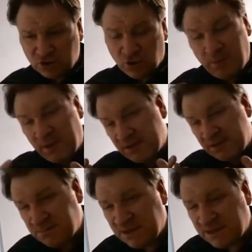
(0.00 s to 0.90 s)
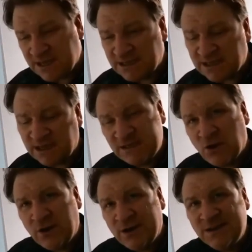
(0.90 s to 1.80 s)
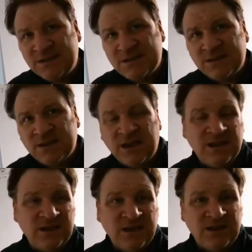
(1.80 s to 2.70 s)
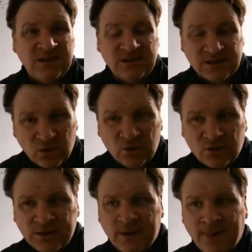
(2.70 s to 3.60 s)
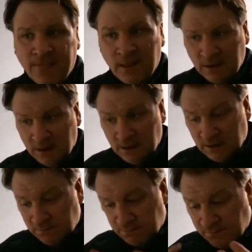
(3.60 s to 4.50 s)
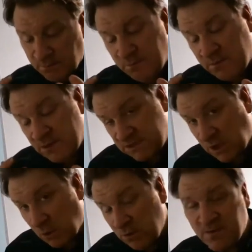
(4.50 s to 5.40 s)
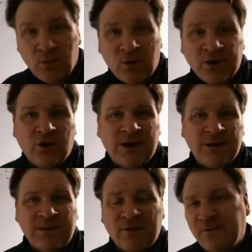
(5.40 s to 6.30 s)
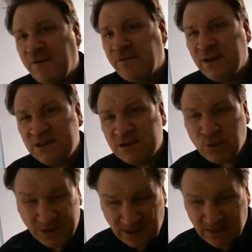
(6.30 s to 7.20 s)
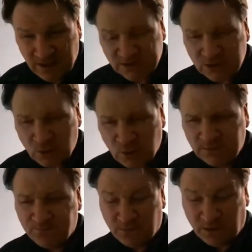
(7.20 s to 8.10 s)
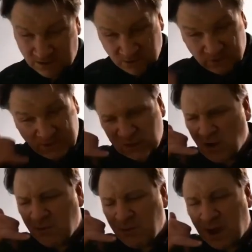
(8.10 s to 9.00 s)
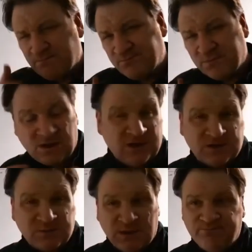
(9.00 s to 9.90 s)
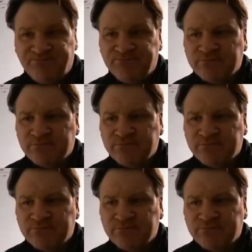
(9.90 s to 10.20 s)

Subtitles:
sure about the septic tank that he's got in his installed. So they want to knock him down 15,000 to 20,000 quid. So he just rung me up to ask me